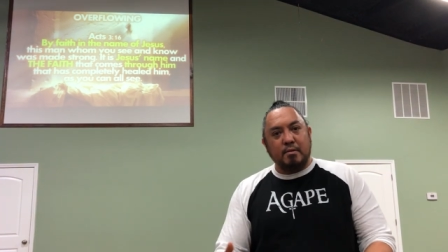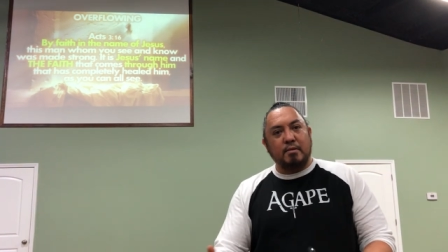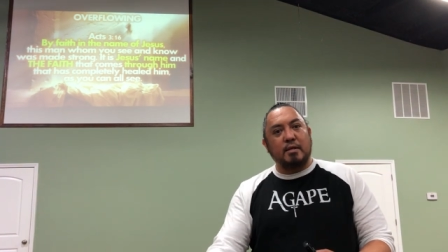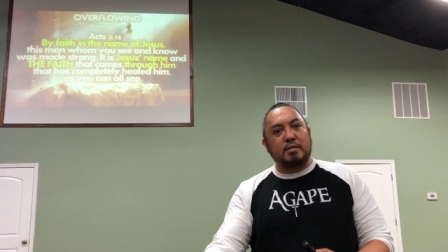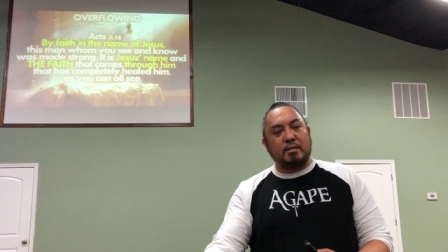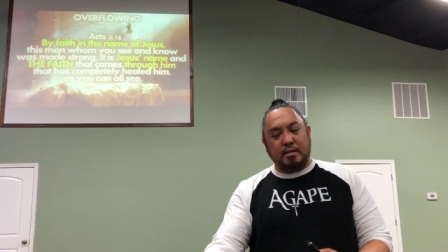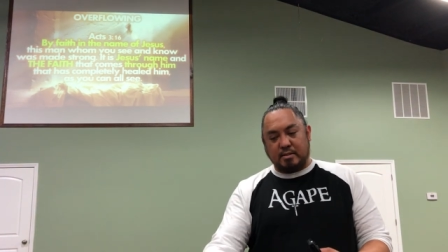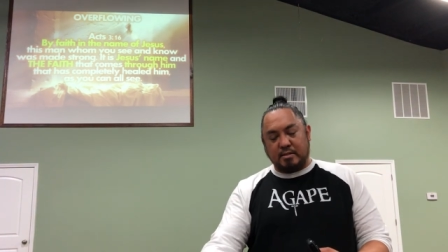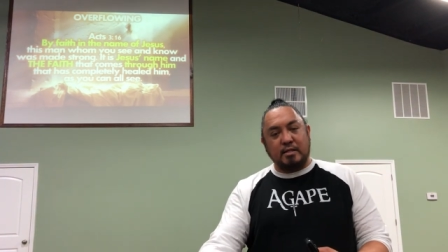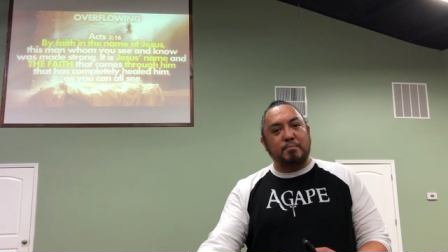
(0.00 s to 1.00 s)
this,
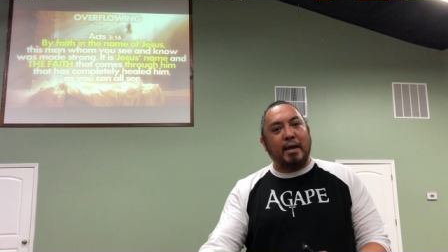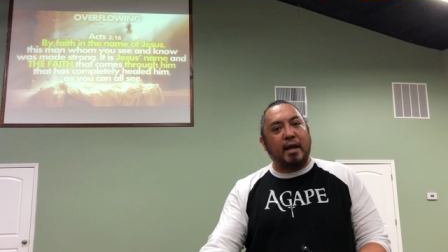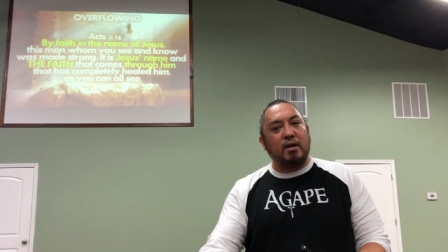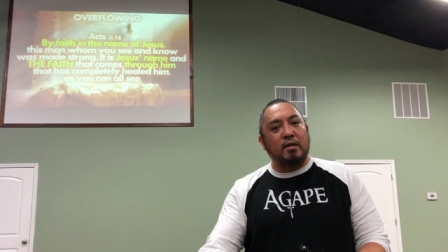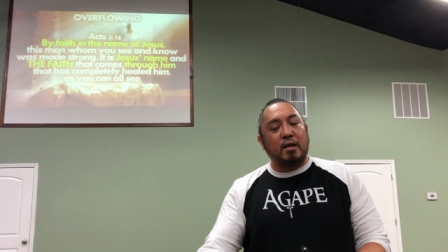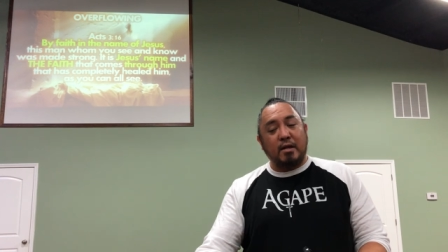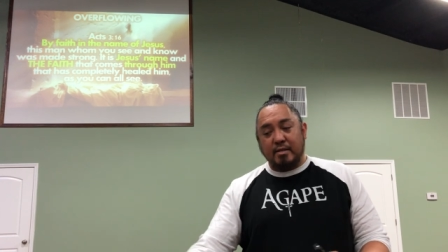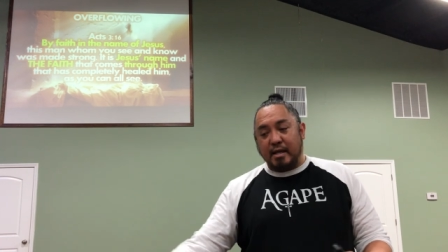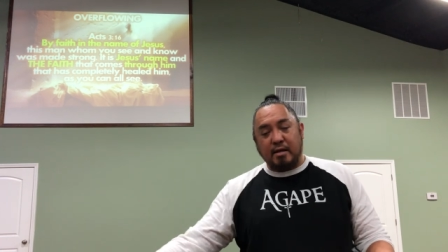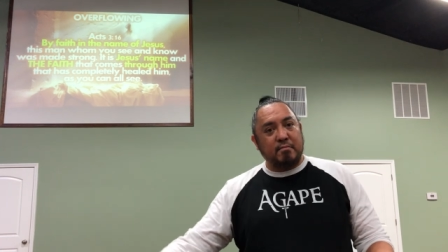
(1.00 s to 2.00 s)
this, this man
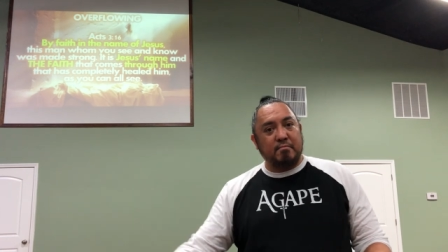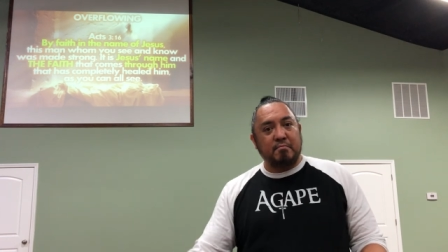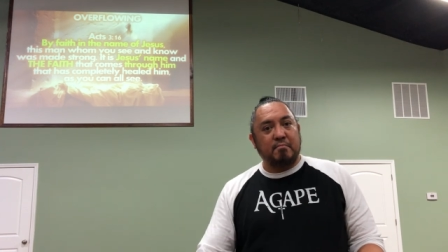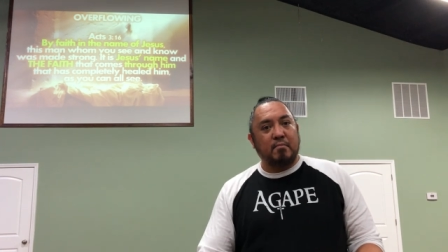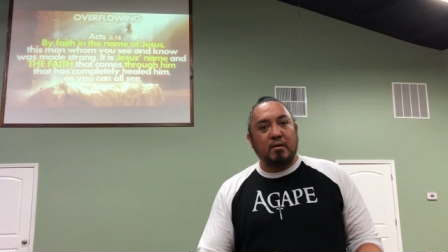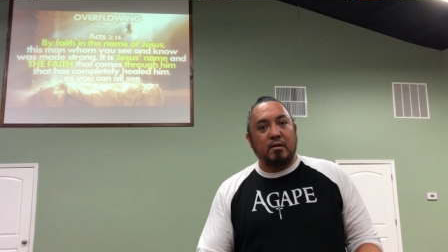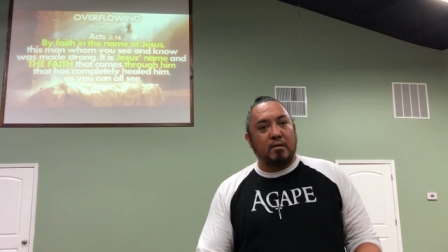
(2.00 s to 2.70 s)
that,